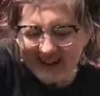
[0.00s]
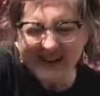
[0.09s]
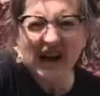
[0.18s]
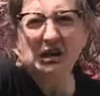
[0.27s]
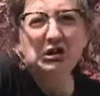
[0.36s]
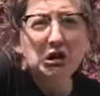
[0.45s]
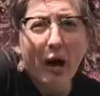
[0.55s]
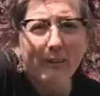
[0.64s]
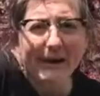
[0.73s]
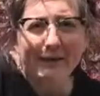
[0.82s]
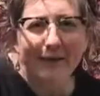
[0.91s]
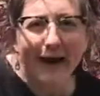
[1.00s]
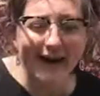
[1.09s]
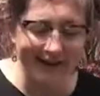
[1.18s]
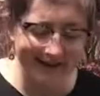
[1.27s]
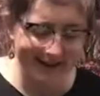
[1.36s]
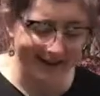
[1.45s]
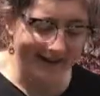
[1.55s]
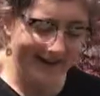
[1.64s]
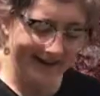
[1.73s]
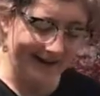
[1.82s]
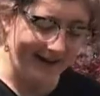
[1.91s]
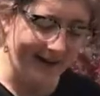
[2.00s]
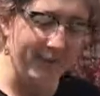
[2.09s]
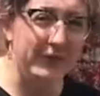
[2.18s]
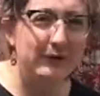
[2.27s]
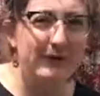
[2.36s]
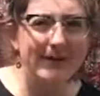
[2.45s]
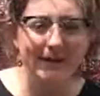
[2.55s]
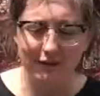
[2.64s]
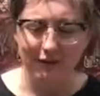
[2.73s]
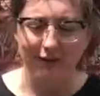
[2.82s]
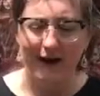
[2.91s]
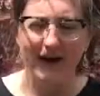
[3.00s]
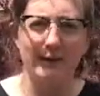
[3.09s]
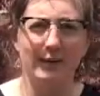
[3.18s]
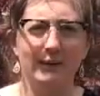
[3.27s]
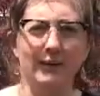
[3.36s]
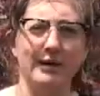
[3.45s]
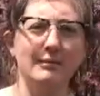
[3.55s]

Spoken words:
not sopping wet. The reason why we want to